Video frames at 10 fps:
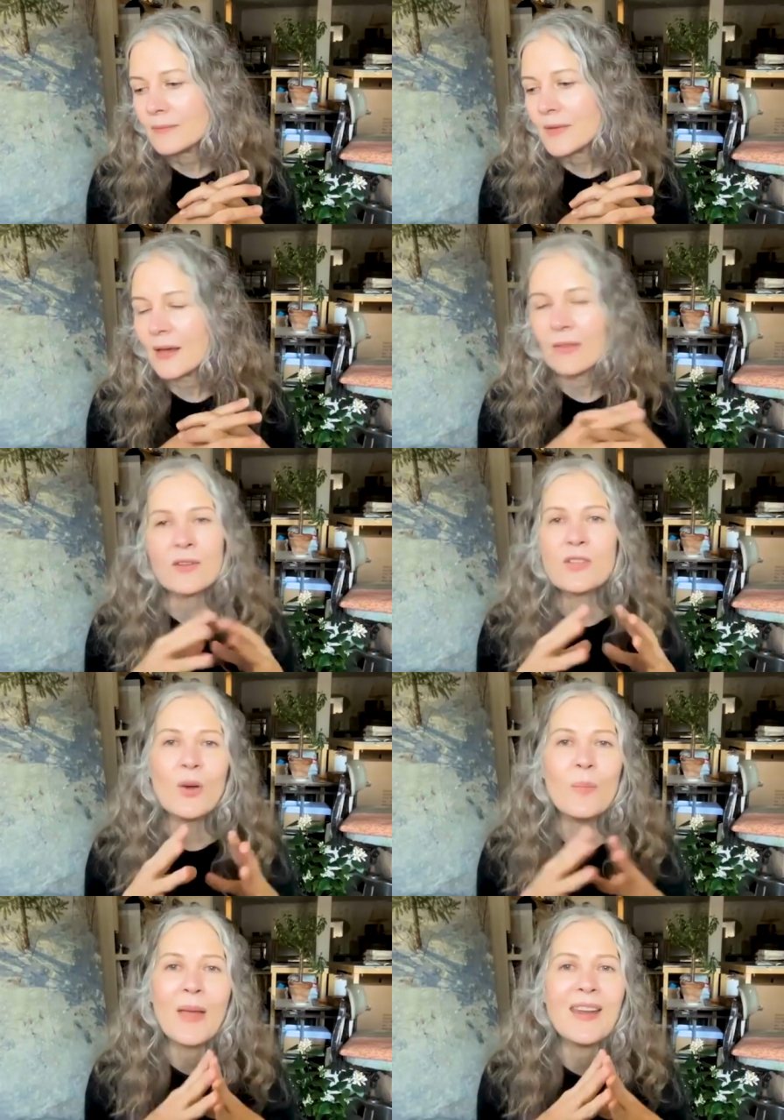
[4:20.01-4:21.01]
yeah there's
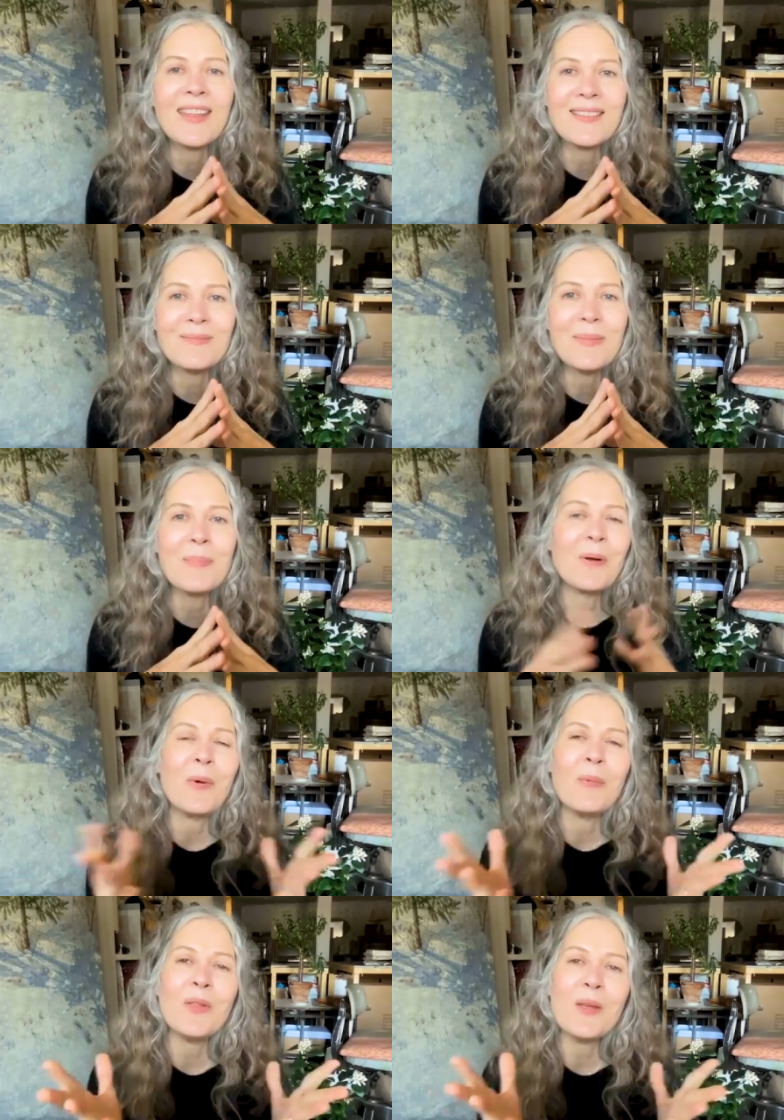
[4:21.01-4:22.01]
so many yeah. people
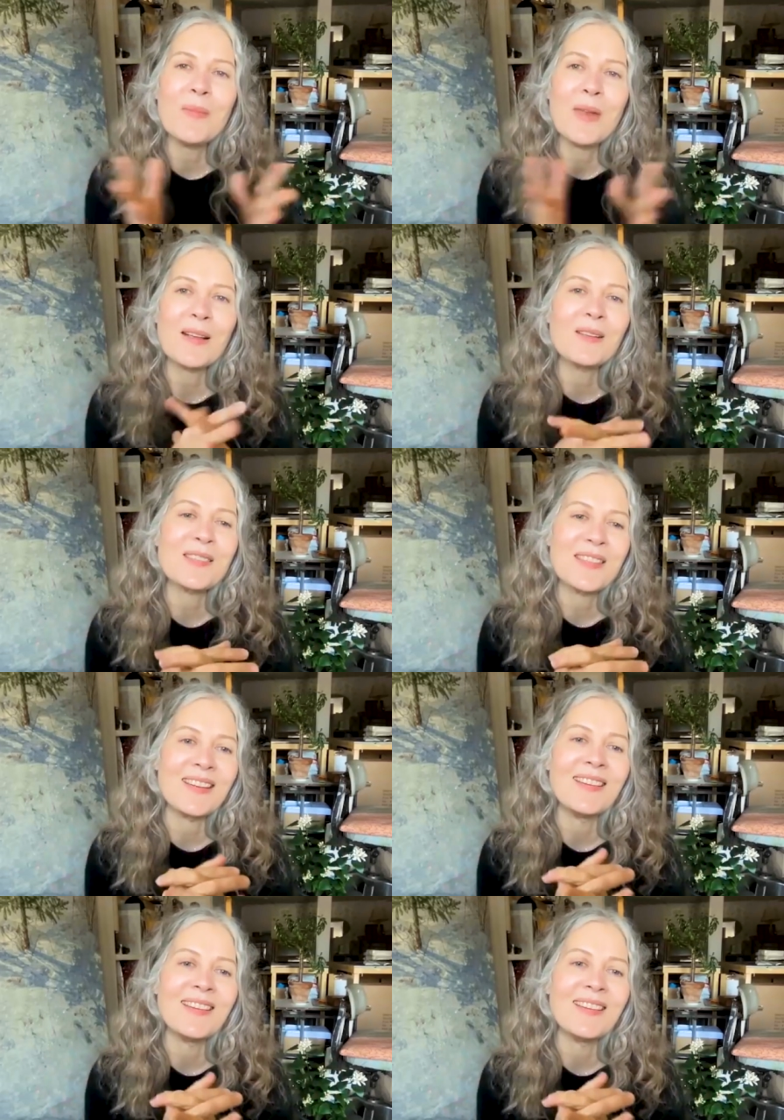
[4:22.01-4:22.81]
you, william you, nicholson you